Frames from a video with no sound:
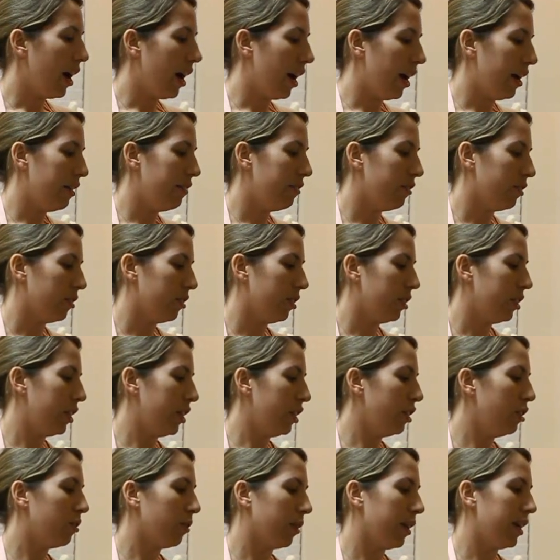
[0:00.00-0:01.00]
I've
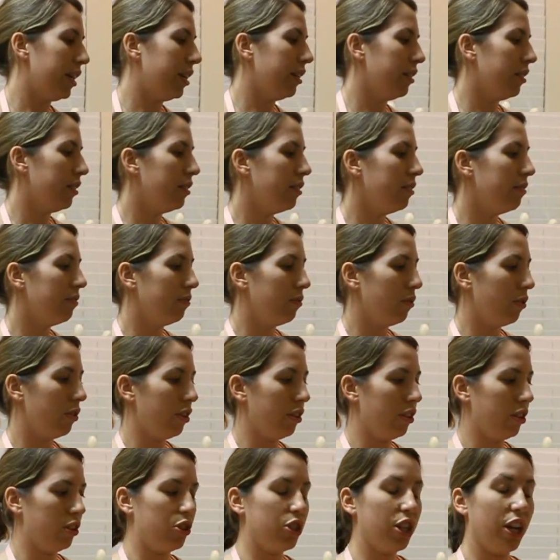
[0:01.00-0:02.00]
already grated
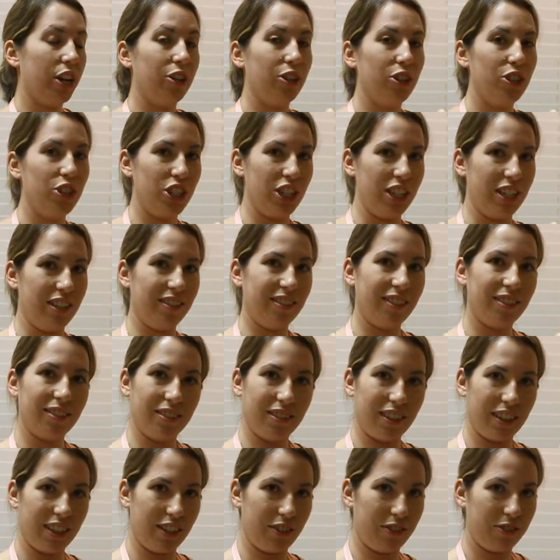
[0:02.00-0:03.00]
the cheddar
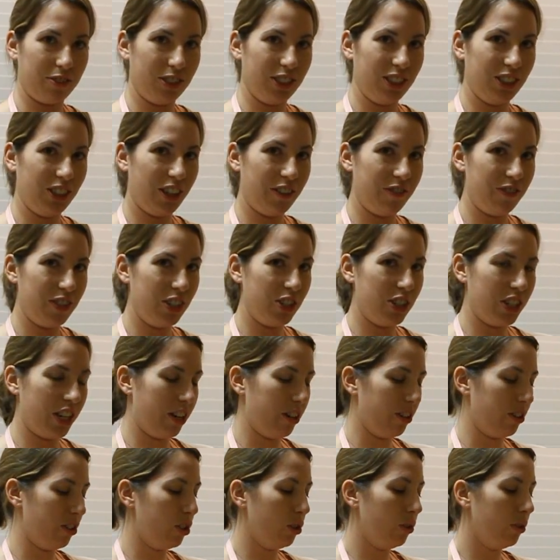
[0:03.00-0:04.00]
cheese. I definitely love the
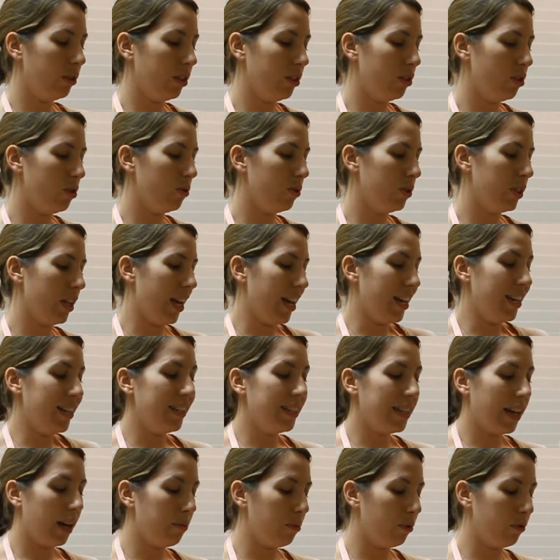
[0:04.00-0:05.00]
cheddar. You can use
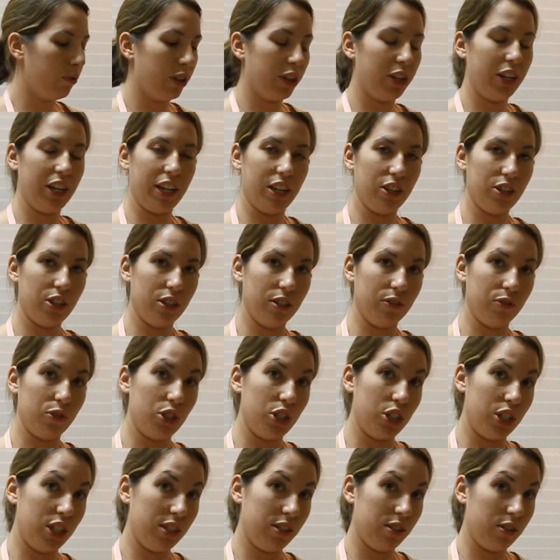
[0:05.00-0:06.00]
any type of variation of
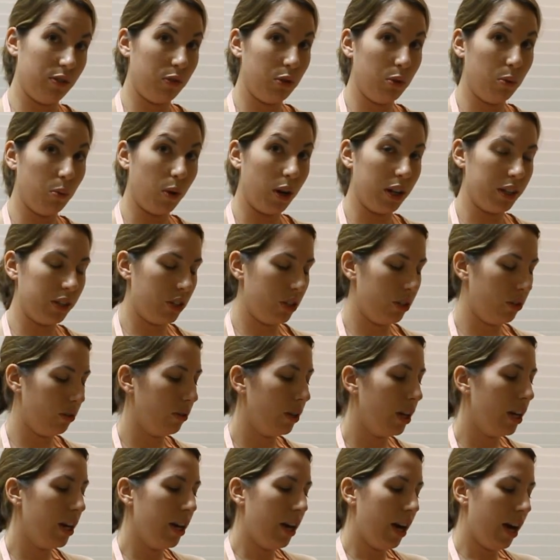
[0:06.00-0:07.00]
cheese if you want
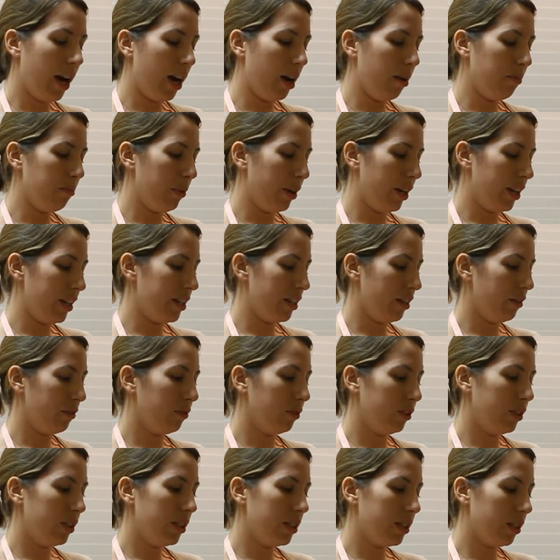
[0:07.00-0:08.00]
to, but I
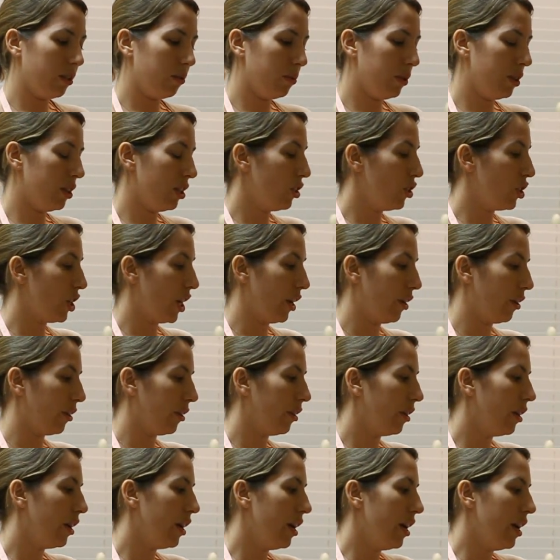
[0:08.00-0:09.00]
definitely stick with the
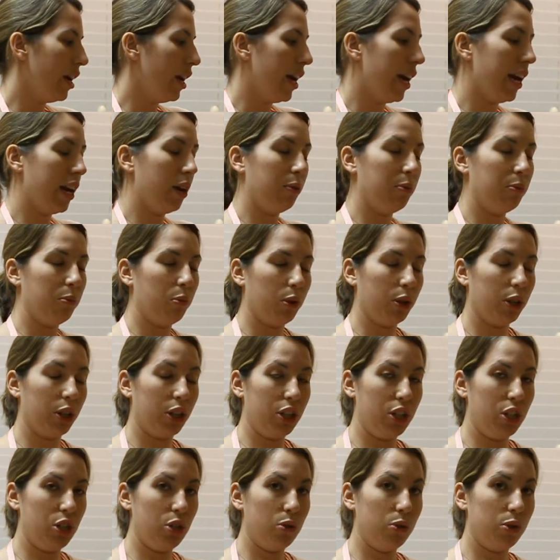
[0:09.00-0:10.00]
cheddar. And we're
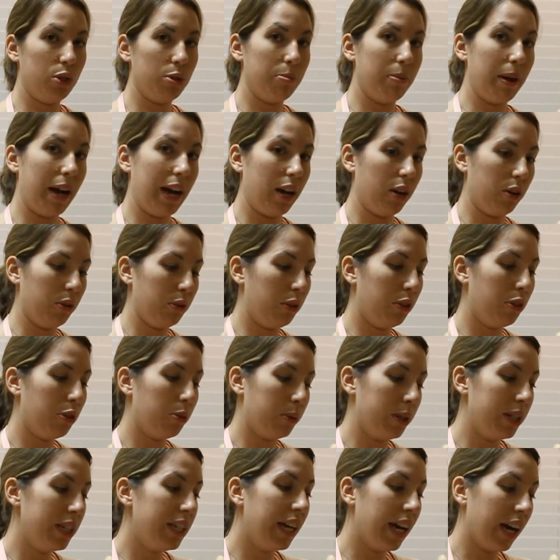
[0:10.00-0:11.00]
going to use about
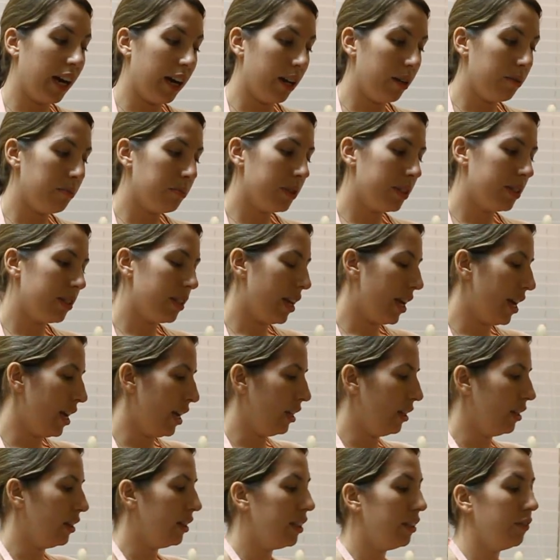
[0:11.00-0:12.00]
3 cups
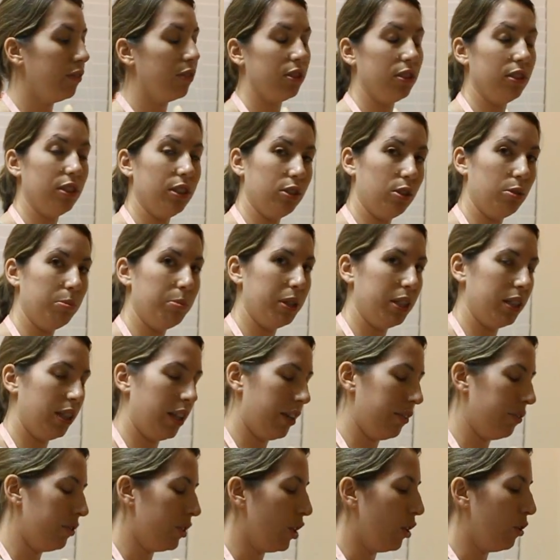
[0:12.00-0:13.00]
and leave a little bit
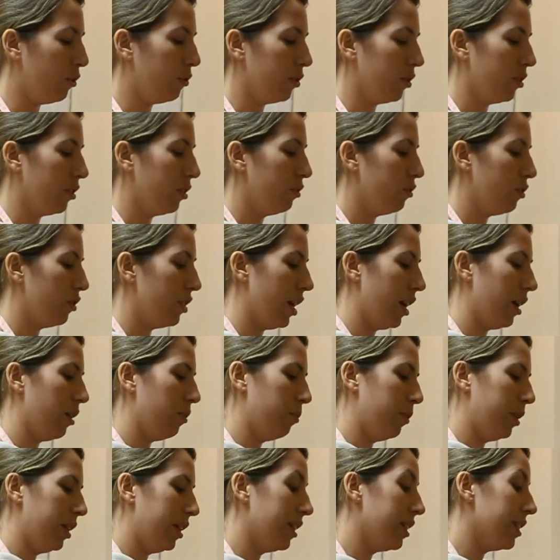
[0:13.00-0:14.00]
left over
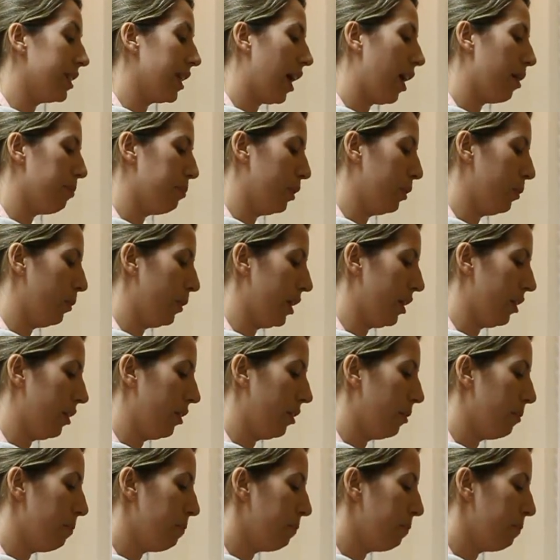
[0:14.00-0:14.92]
that we can top it with.